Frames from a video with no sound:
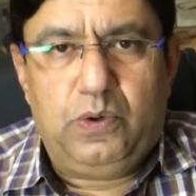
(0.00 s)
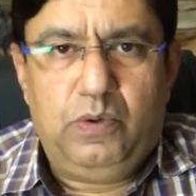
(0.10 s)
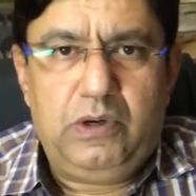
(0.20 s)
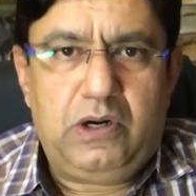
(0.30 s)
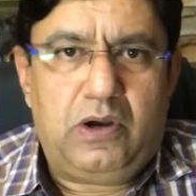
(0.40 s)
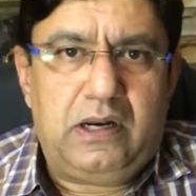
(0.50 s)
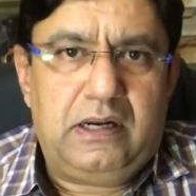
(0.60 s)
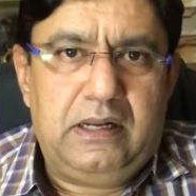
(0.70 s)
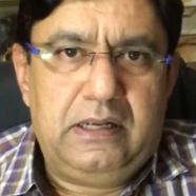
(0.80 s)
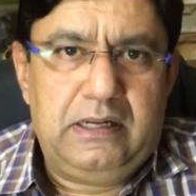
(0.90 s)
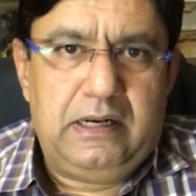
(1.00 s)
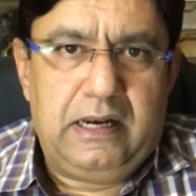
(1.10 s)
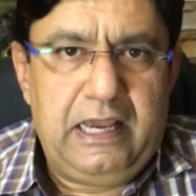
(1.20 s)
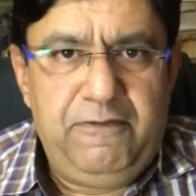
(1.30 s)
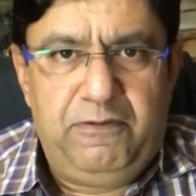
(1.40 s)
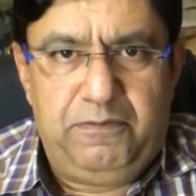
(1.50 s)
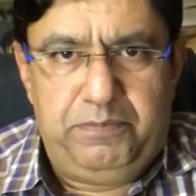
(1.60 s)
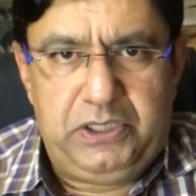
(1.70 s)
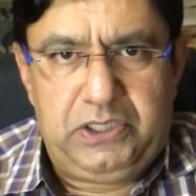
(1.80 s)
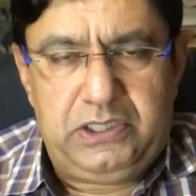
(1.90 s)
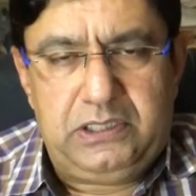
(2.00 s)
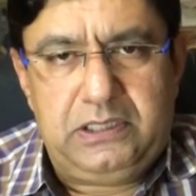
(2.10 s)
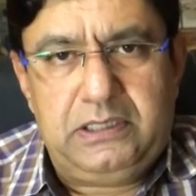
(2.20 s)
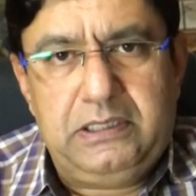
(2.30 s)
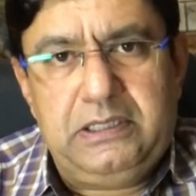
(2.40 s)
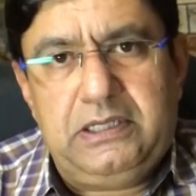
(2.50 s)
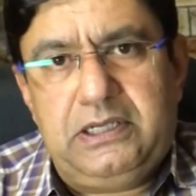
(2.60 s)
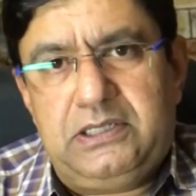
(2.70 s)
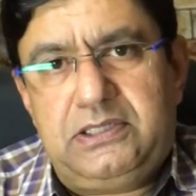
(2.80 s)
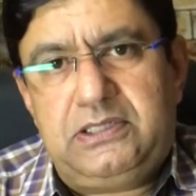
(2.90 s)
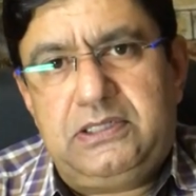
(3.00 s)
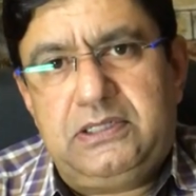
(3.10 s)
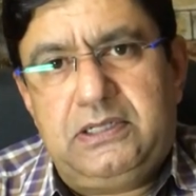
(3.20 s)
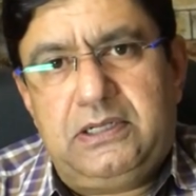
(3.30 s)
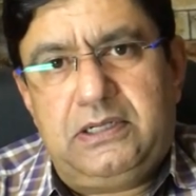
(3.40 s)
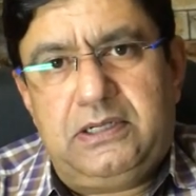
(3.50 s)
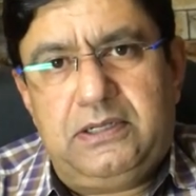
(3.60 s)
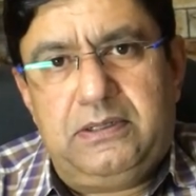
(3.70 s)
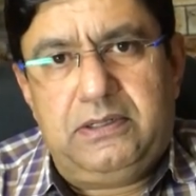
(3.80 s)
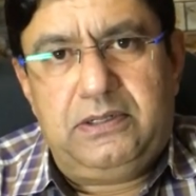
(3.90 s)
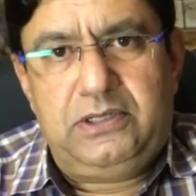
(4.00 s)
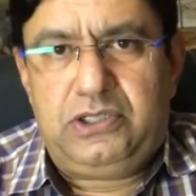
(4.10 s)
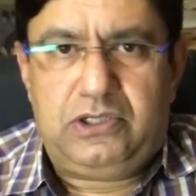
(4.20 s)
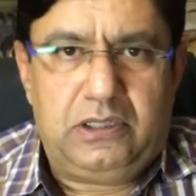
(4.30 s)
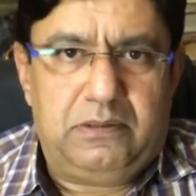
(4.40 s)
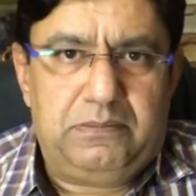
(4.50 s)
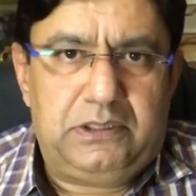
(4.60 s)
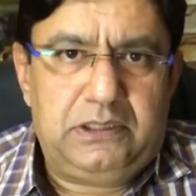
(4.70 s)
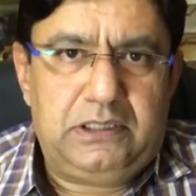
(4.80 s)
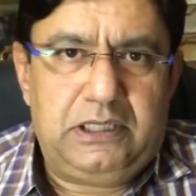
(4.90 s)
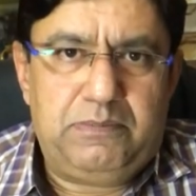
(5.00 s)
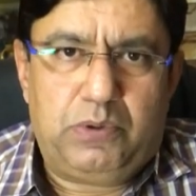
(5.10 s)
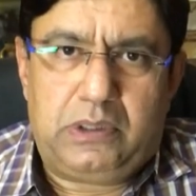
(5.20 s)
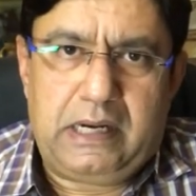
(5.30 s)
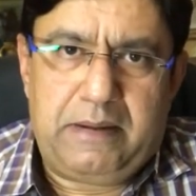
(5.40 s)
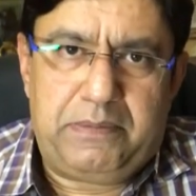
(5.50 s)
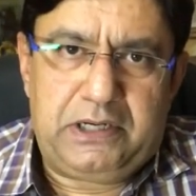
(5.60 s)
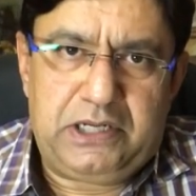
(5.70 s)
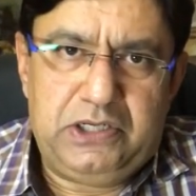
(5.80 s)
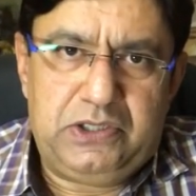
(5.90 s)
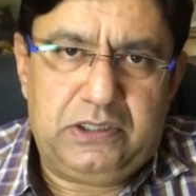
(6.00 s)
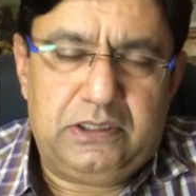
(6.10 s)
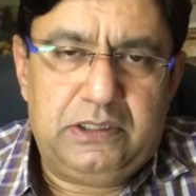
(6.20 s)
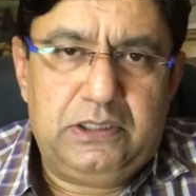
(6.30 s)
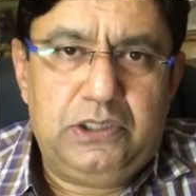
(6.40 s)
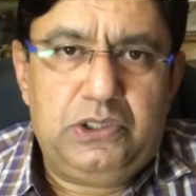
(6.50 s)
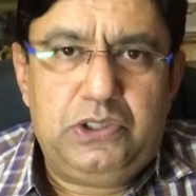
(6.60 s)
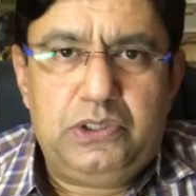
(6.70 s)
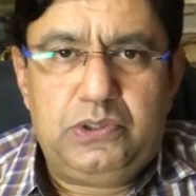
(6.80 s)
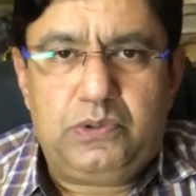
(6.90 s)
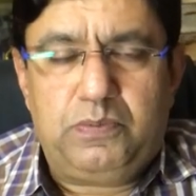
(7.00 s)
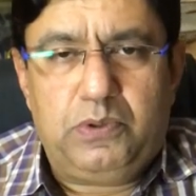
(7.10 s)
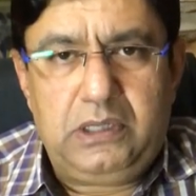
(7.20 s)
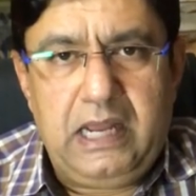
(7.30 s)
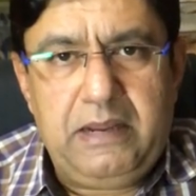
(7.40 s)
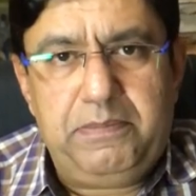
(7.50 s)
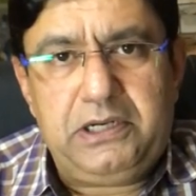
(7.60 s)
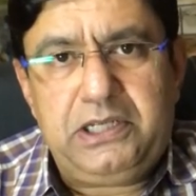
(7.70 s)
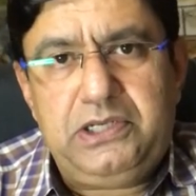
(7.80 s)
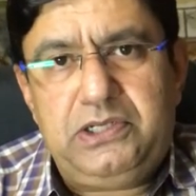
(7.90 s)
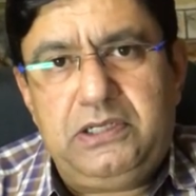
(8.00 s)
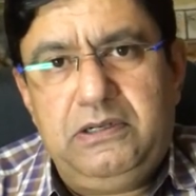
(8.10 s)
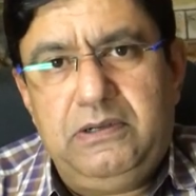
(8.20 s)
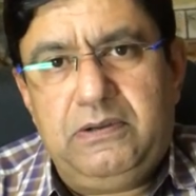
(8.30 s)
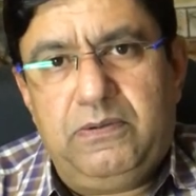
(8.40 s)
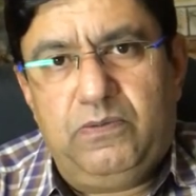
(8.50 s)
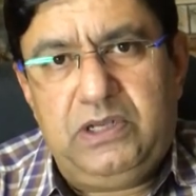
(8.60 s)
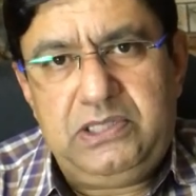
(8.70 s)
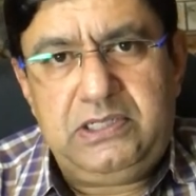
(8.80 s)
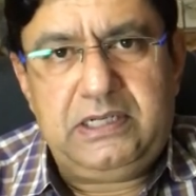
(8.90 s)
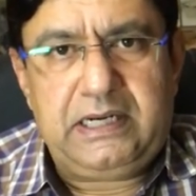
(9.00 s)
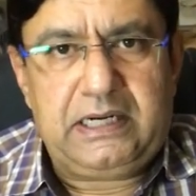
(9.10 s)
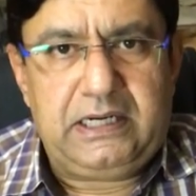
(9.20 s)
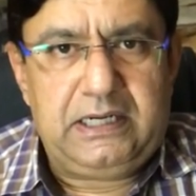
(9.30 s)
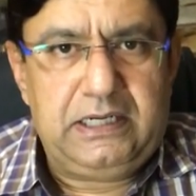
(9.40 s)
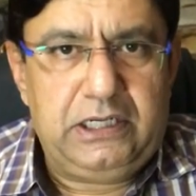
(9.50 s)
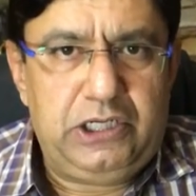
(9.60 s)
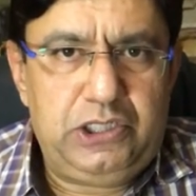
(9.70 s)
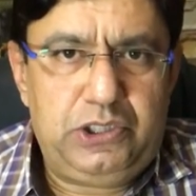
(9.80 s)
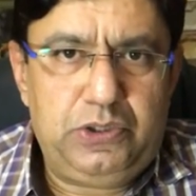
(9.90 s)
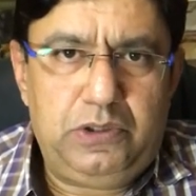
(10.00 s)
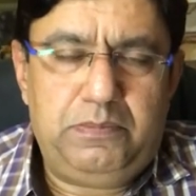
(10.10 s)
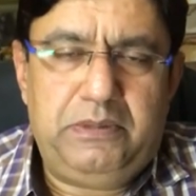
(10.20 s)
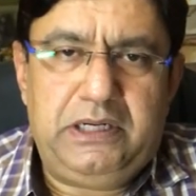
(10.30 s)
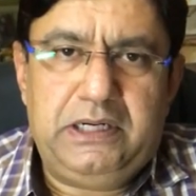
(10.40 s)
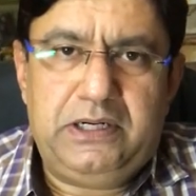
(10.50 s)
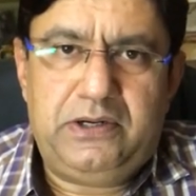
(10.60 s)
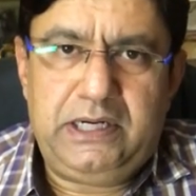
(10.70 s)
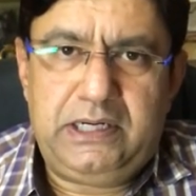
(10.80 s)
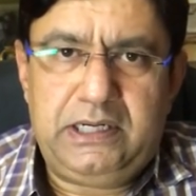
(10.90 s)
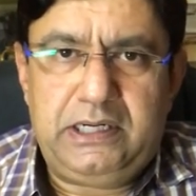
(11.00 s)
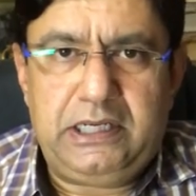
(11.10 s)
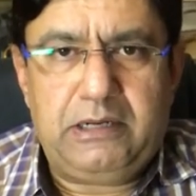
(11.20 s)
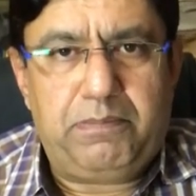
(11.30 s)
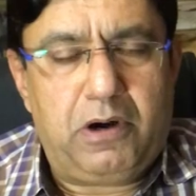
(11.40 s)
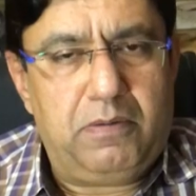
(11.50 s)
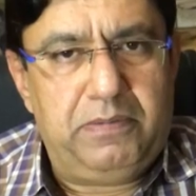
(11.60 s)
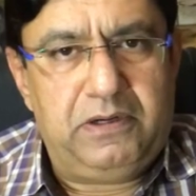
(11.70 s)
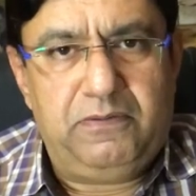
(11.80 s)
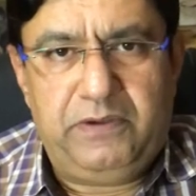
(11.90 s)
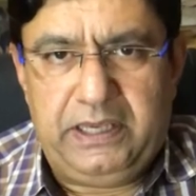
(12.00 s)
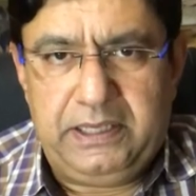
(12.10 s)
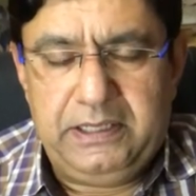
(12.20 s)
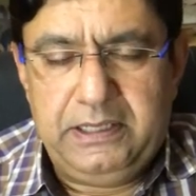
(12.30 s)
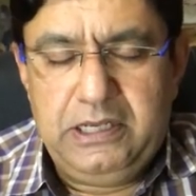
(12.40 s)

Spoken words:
overall life of patient is disturbed in portal hypertension. So portal hypertension, once detected, it should be treated in a proper way.